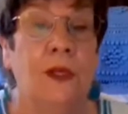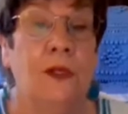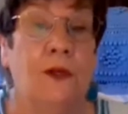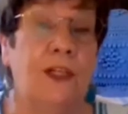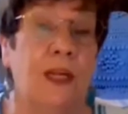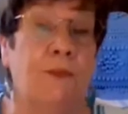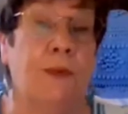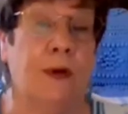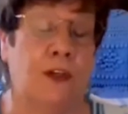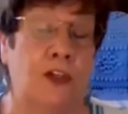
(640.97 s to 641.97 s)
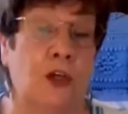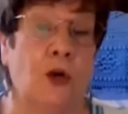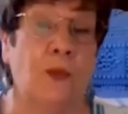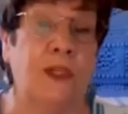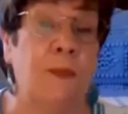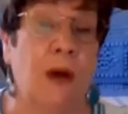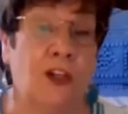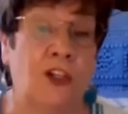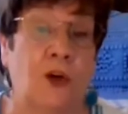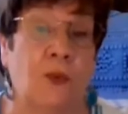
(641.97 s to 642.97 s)
Now, Deepak
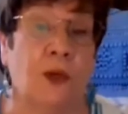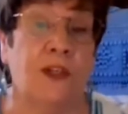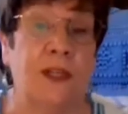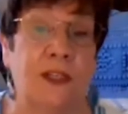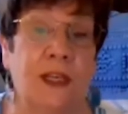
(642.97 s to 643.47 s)
Chopra says